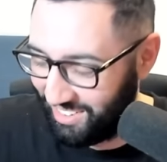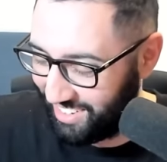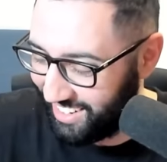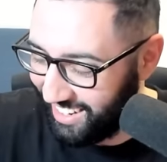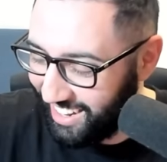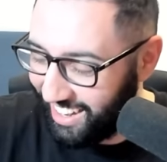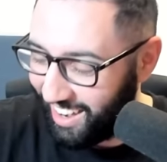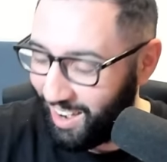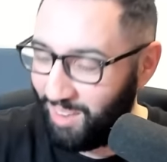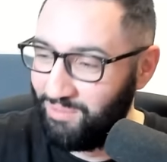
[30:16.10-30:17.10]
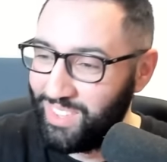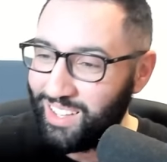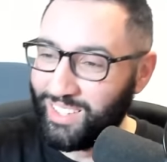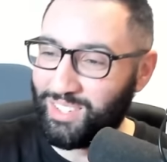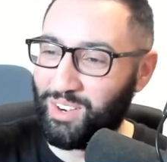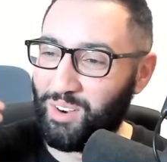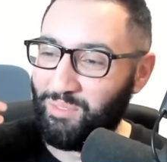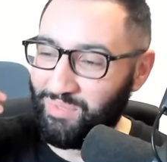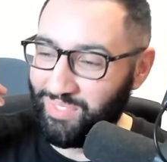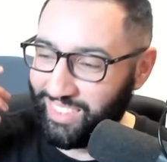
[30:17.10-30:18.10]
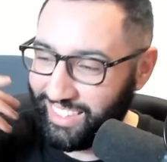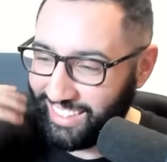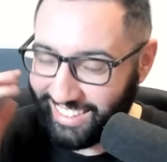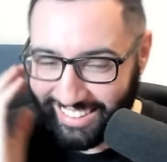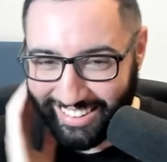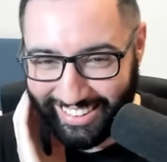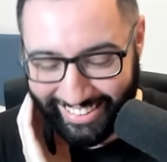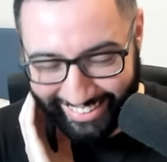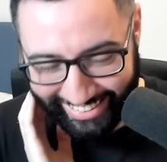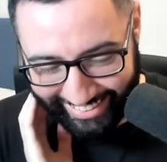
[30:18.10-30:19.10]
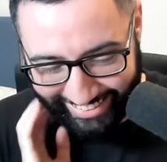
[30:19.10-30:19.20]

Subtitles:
(not speaking)